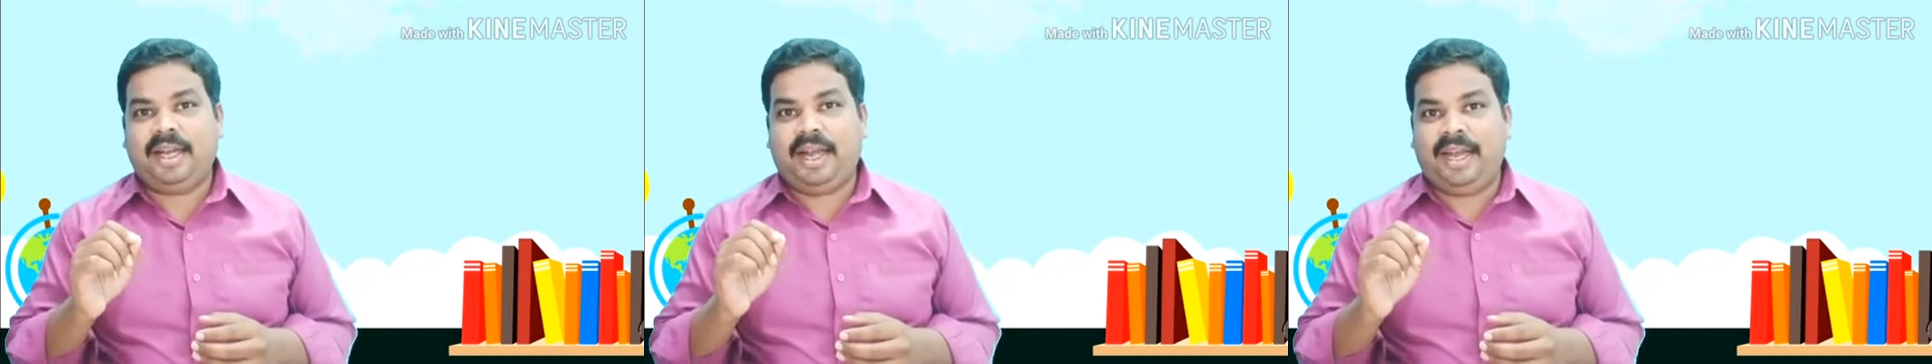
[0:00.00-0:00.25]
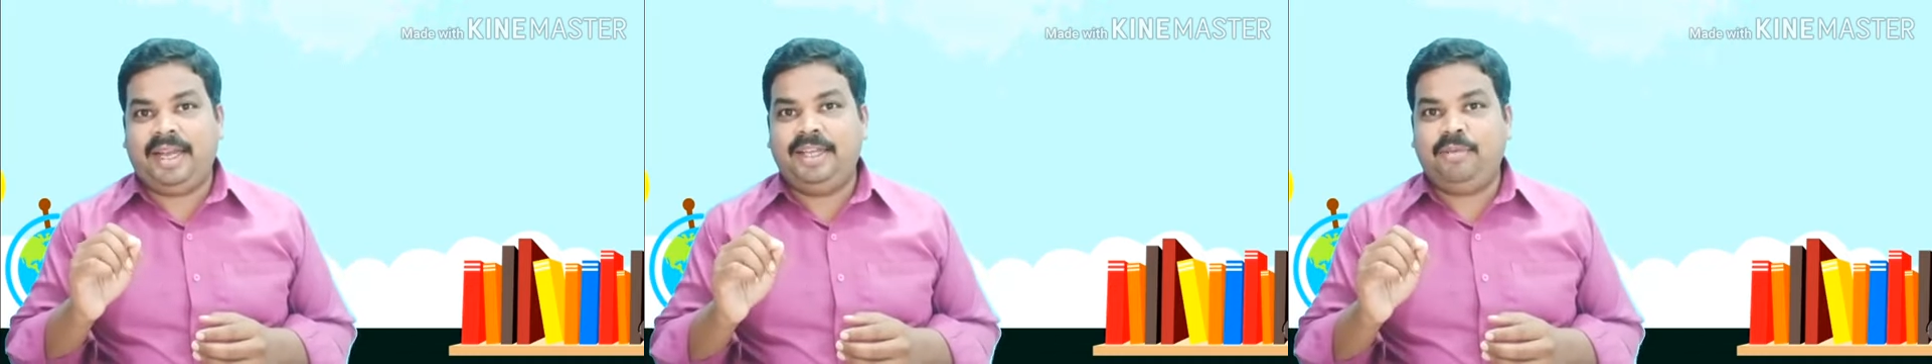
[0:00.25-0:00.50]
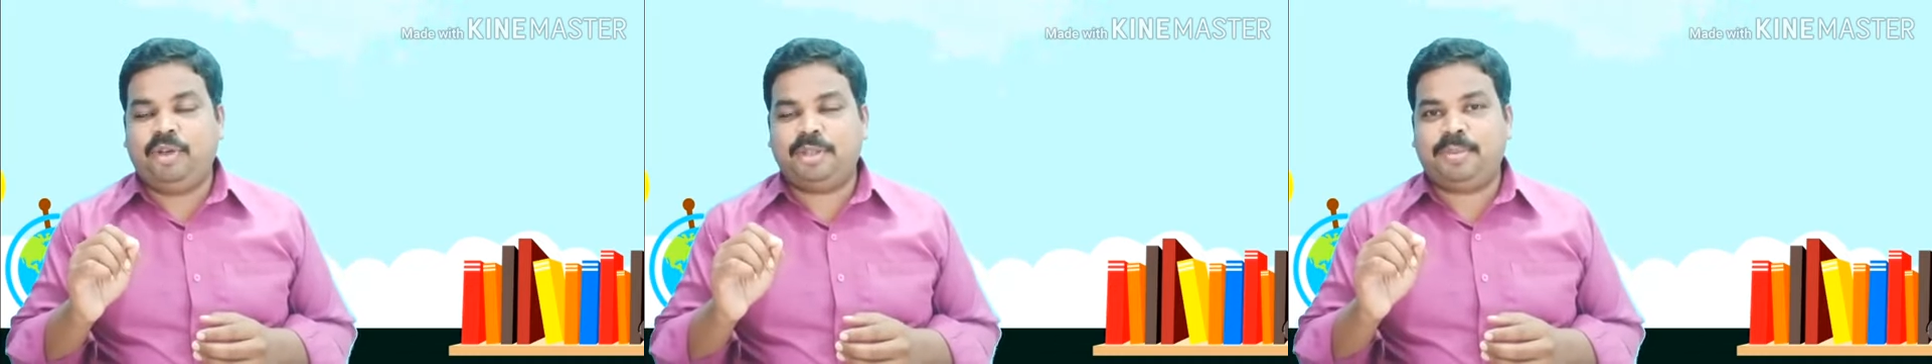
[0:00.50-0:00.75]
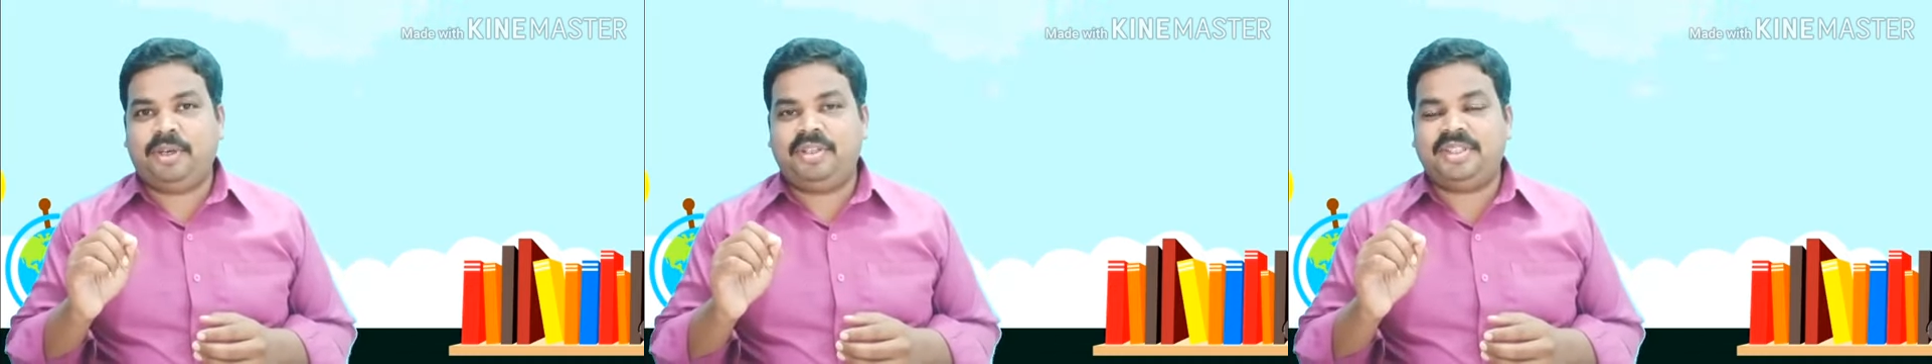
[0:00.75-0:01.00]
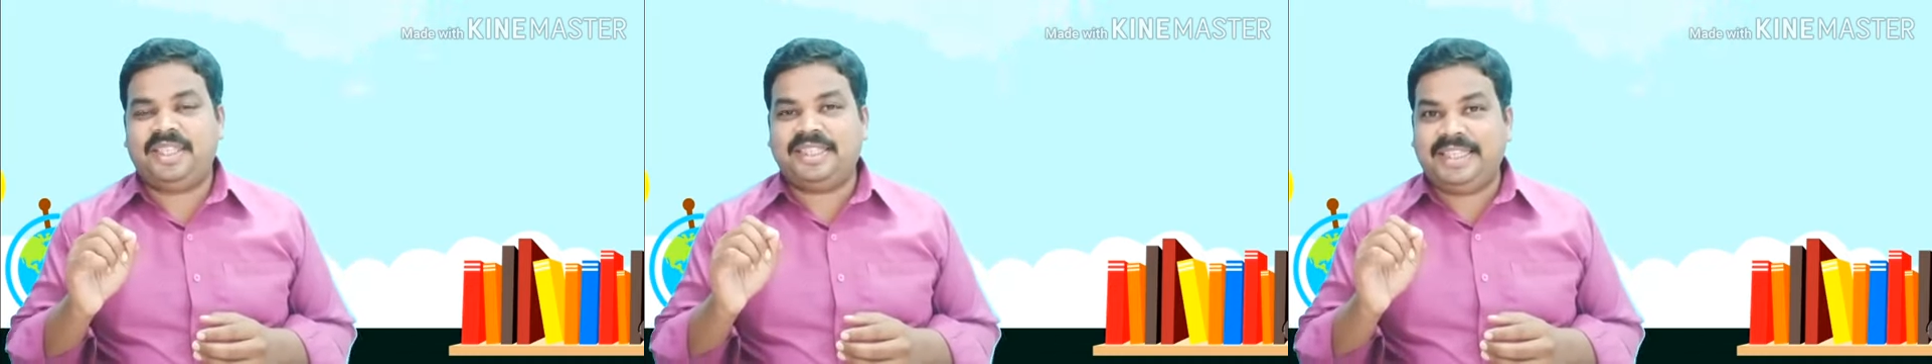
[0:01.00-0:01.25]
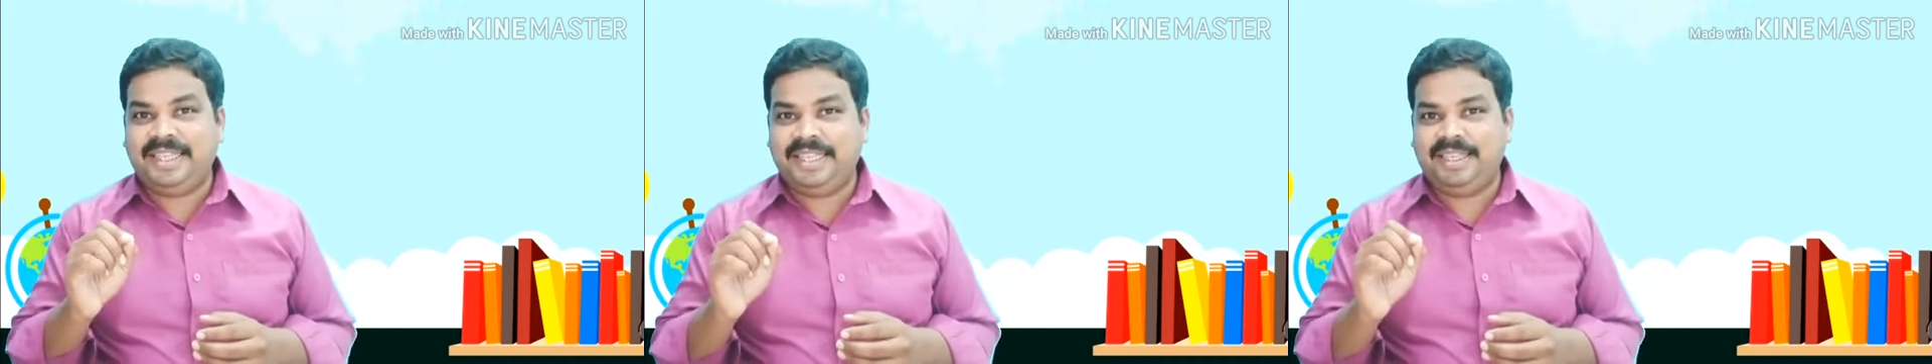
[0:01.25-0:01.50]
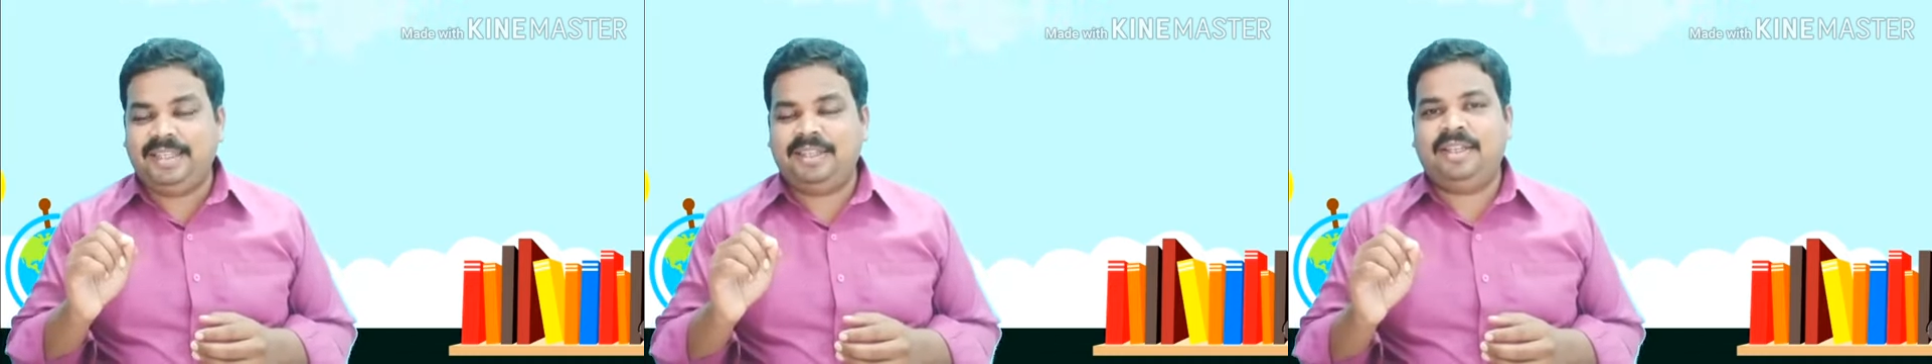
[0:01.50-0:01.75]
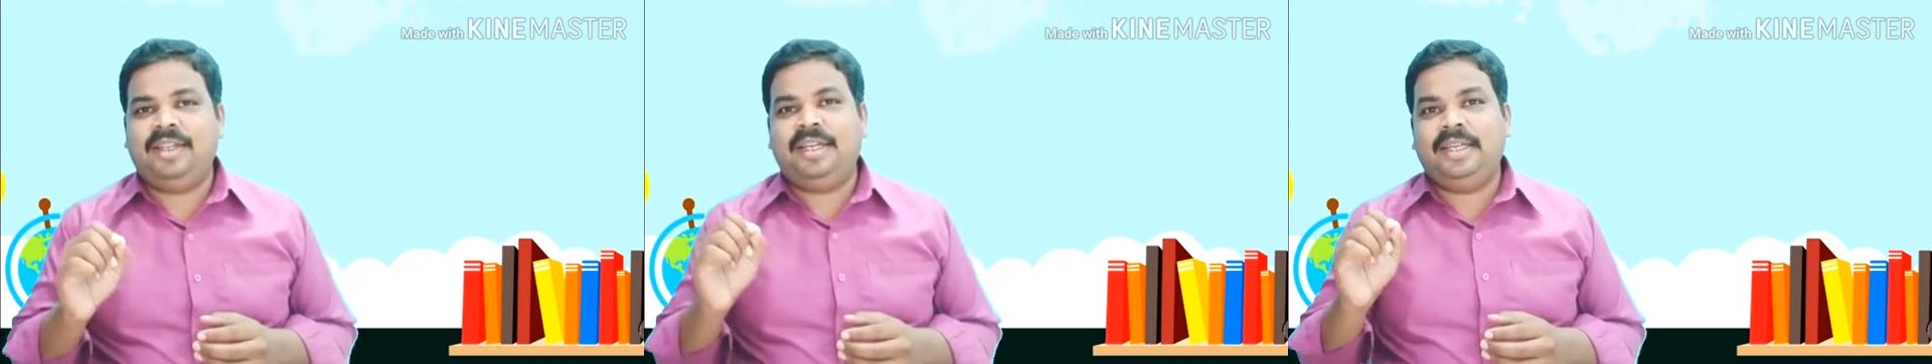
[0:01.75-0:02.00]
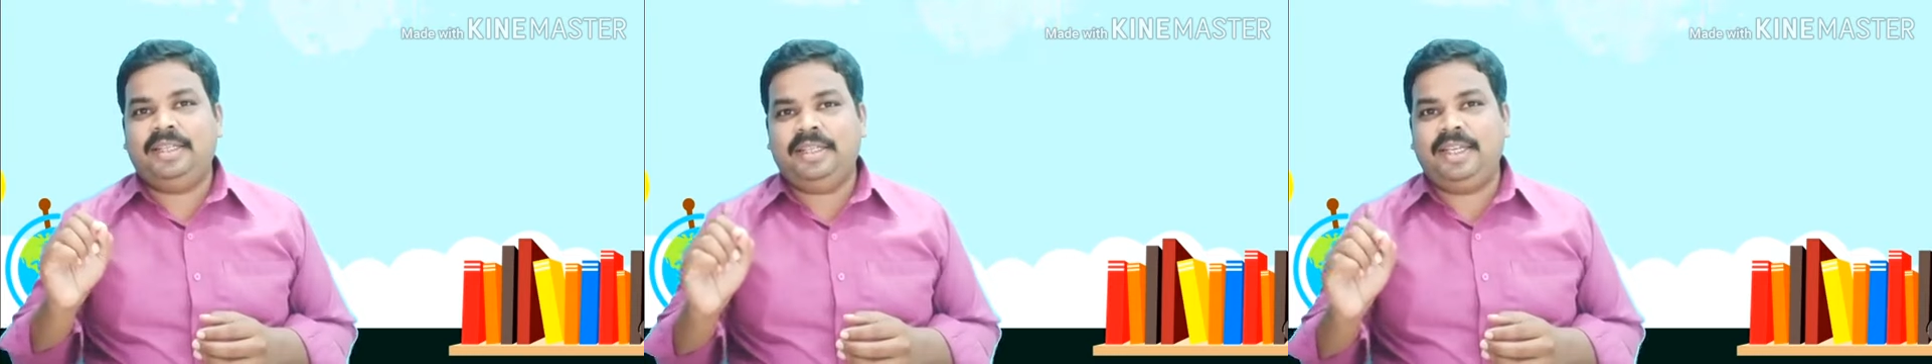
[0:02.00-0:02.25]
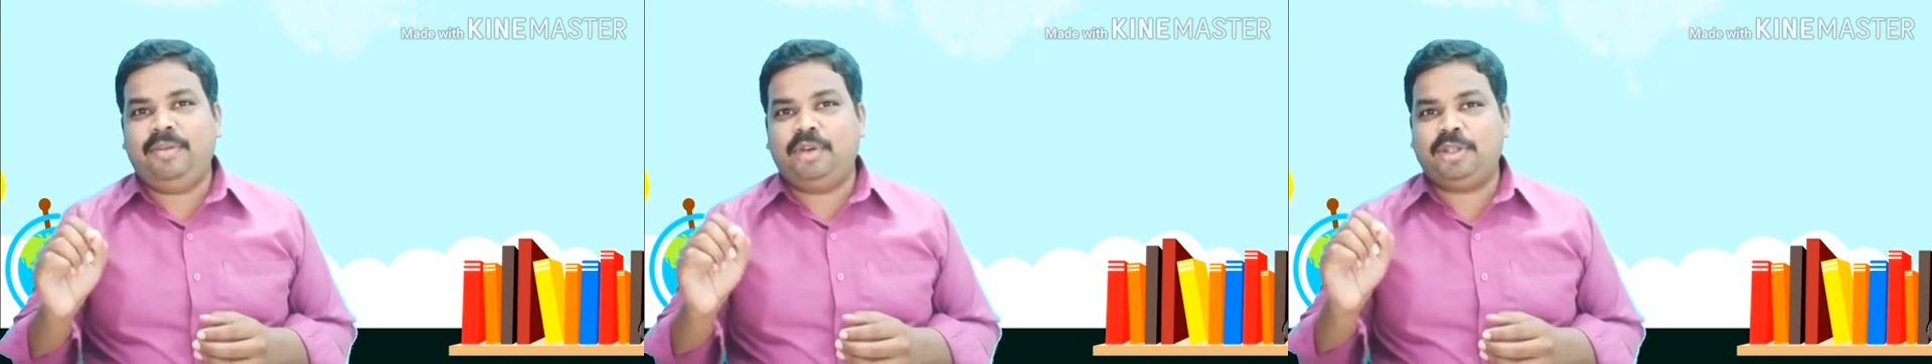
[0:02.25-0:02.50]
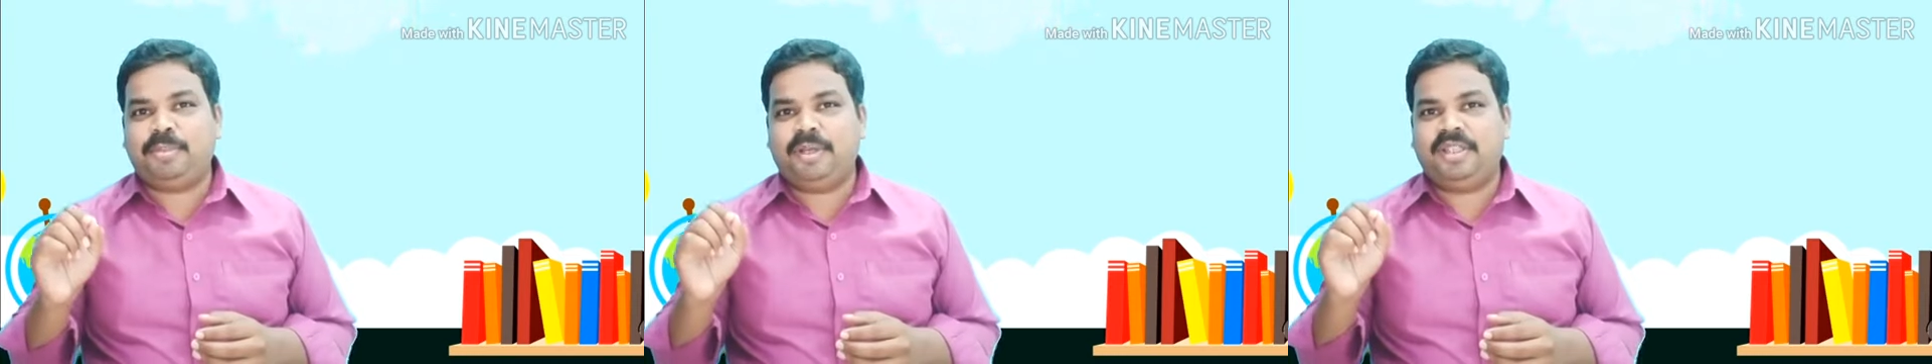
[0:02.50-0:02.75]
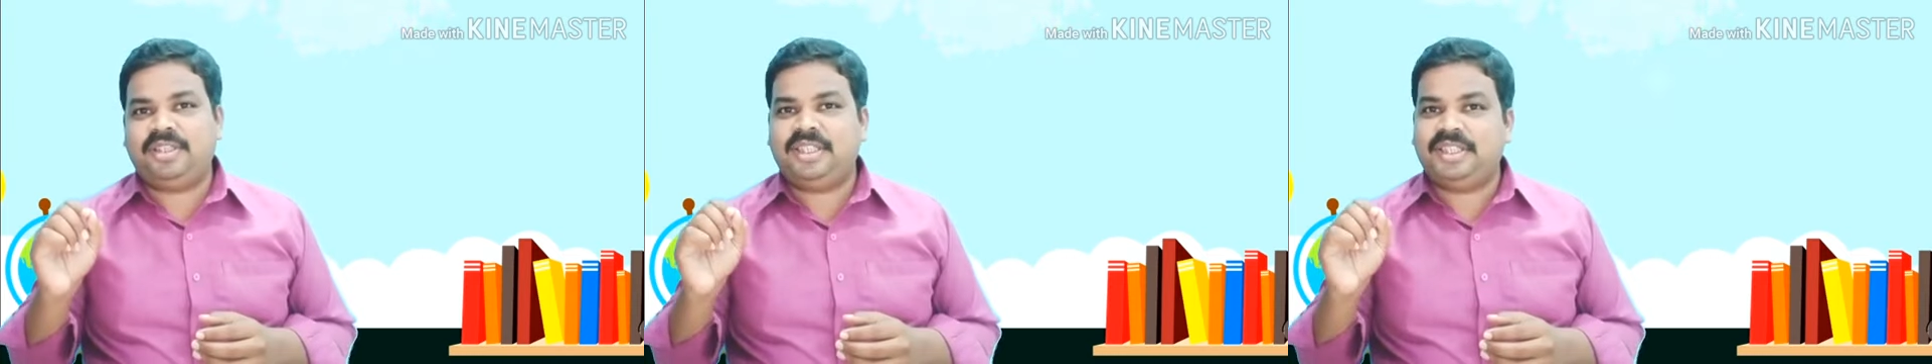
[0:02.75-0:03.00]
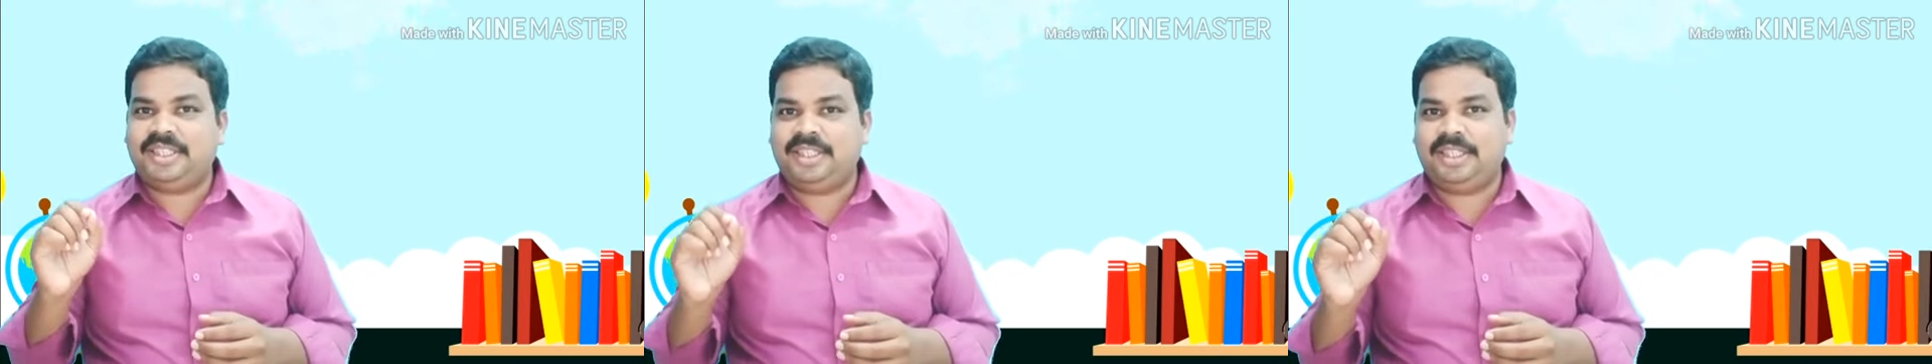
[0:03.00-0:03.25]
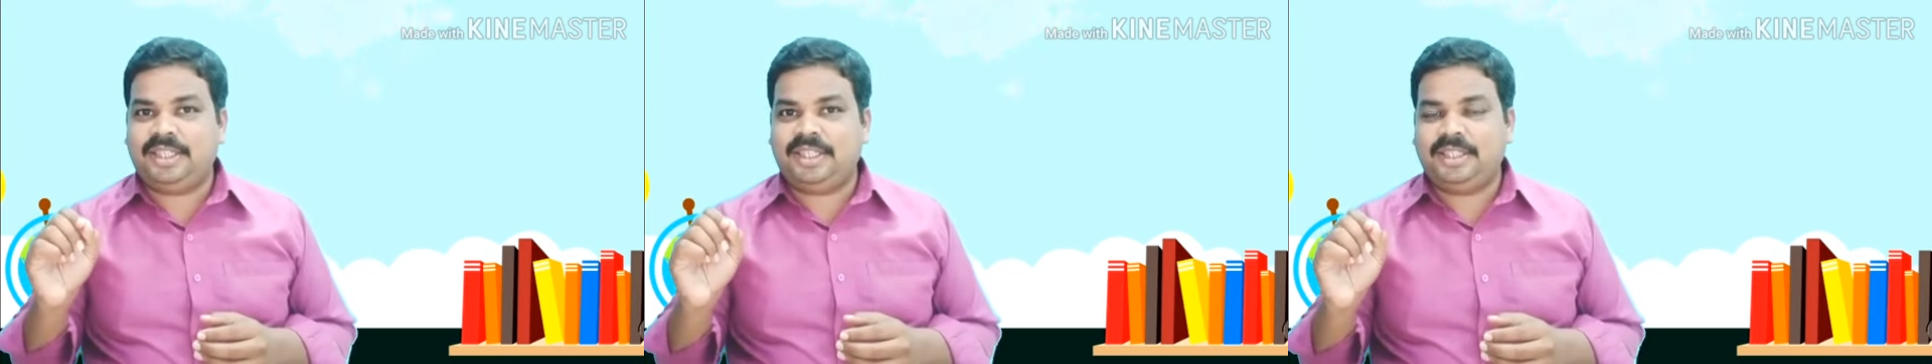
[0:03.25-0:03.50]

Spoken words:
I was pronounced as E, T was pronounced as T.